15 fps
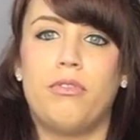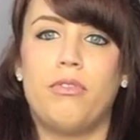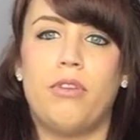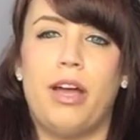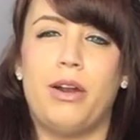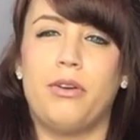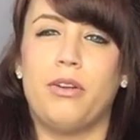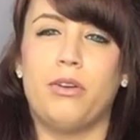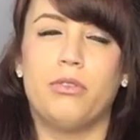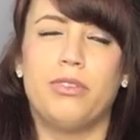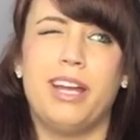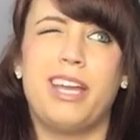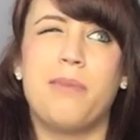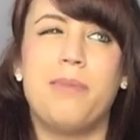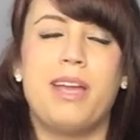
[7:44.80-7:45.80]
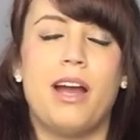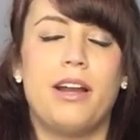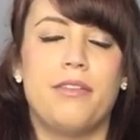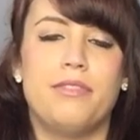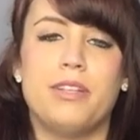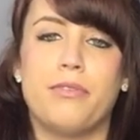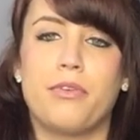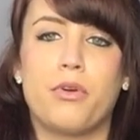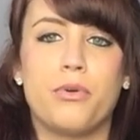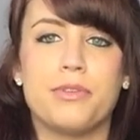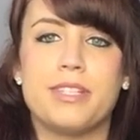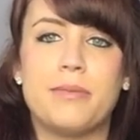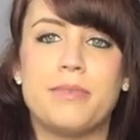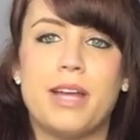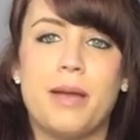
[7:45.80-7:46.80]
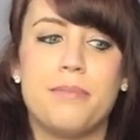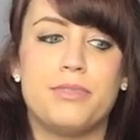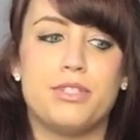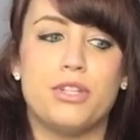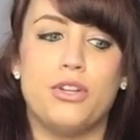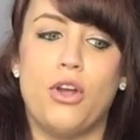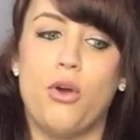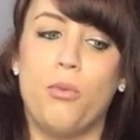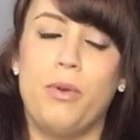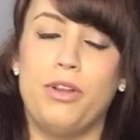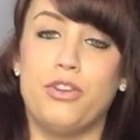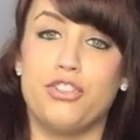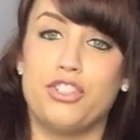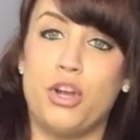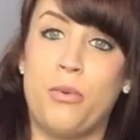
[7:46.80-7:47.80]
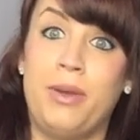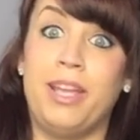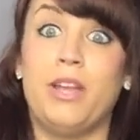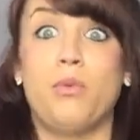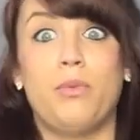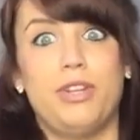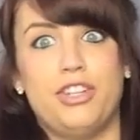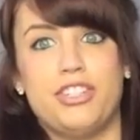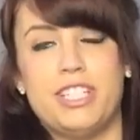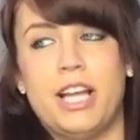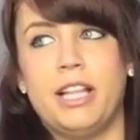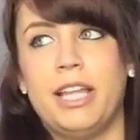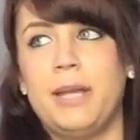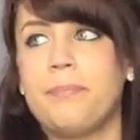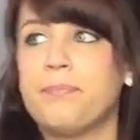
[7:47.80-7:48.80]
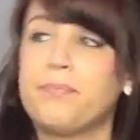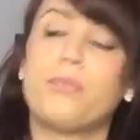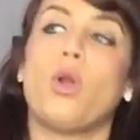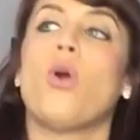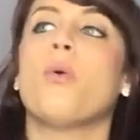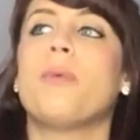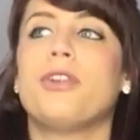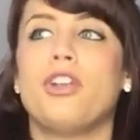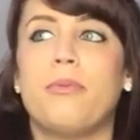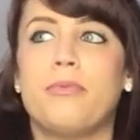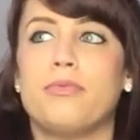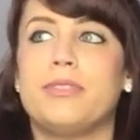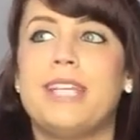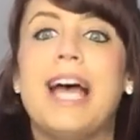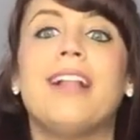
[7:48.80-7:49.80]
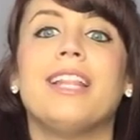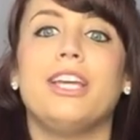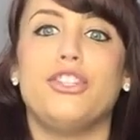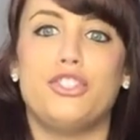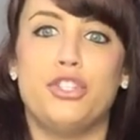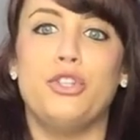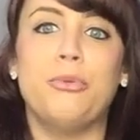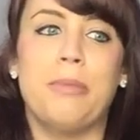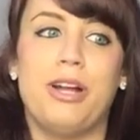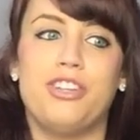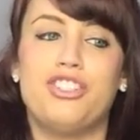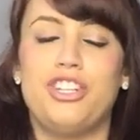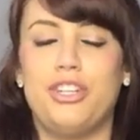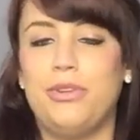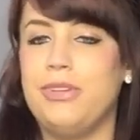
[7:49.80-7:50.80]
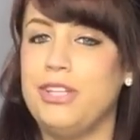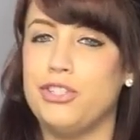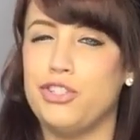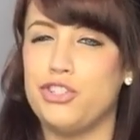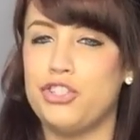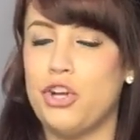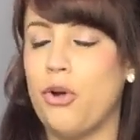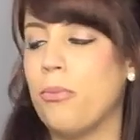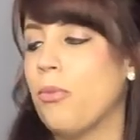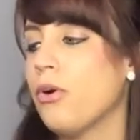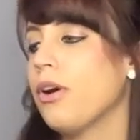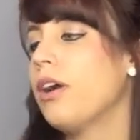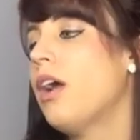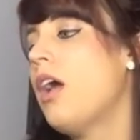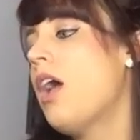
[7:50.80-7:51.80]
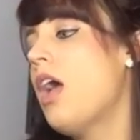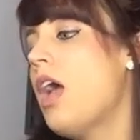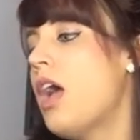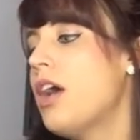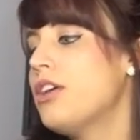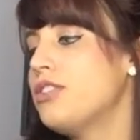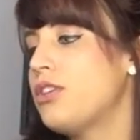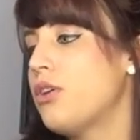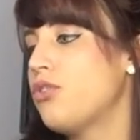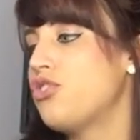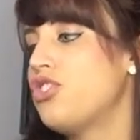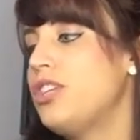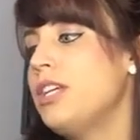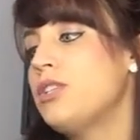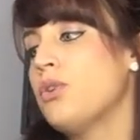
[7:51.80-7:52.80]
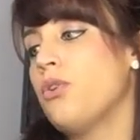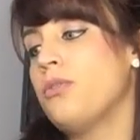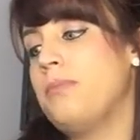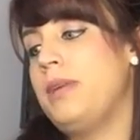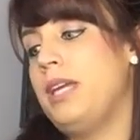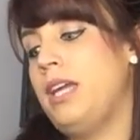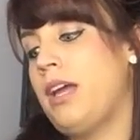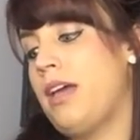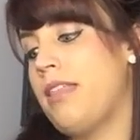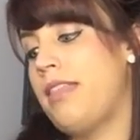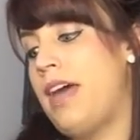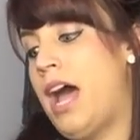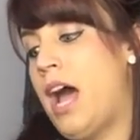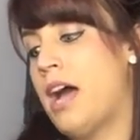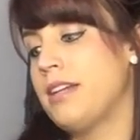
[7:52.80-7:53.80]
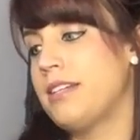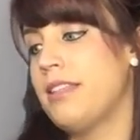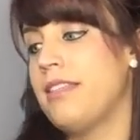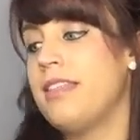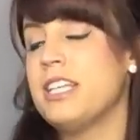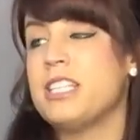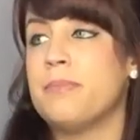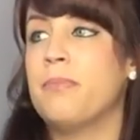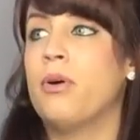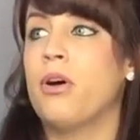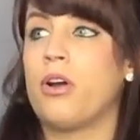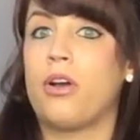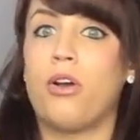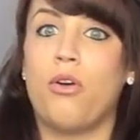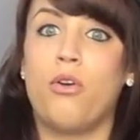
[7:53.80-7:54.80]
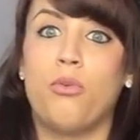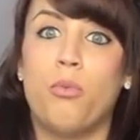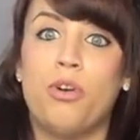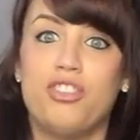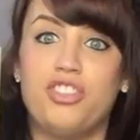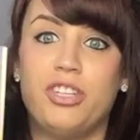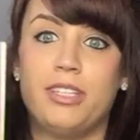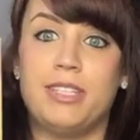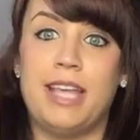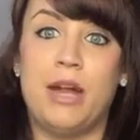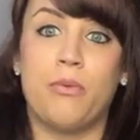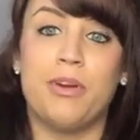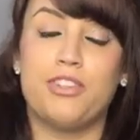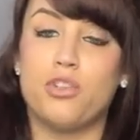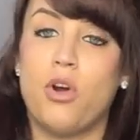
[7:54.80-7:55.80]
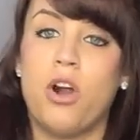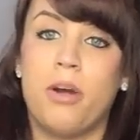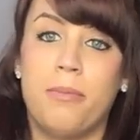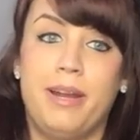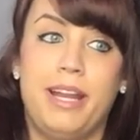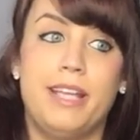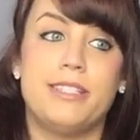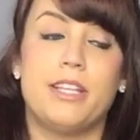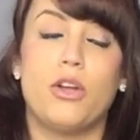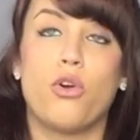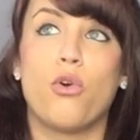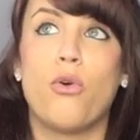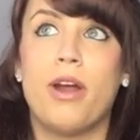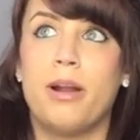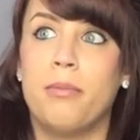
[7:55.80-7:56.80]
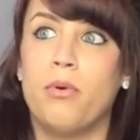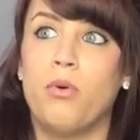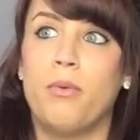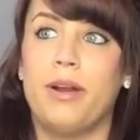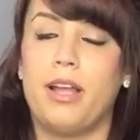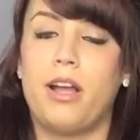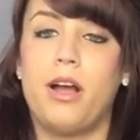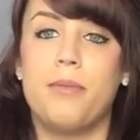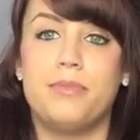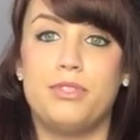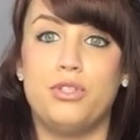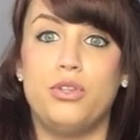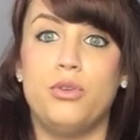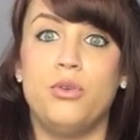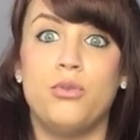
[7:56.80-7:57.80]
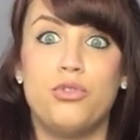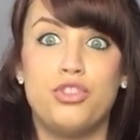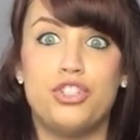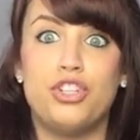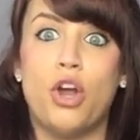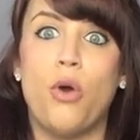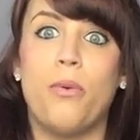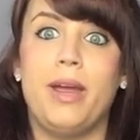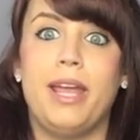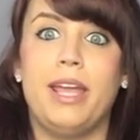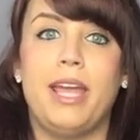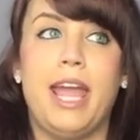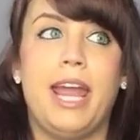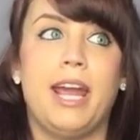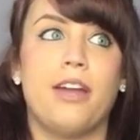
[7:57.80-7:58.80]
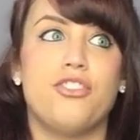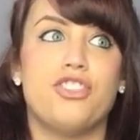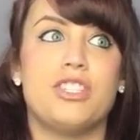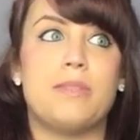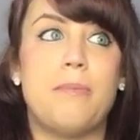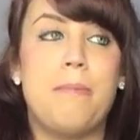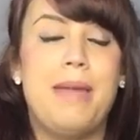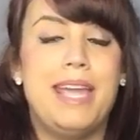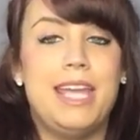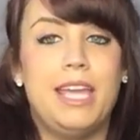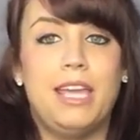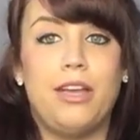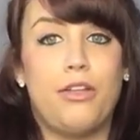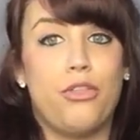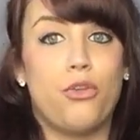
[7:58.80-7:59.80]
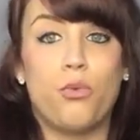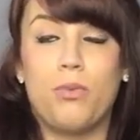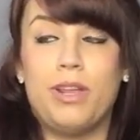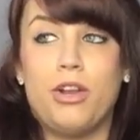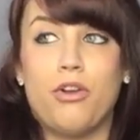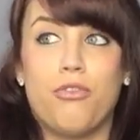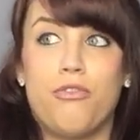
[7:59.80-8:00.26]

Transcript: I don't know, it can be kind of difficult sometimes to know when you're showing and when you're telling, or when you're telling too much and you need to show more. So she told me that this book was just that Rachel Hartman is incredible when it comes to showing and just making the reader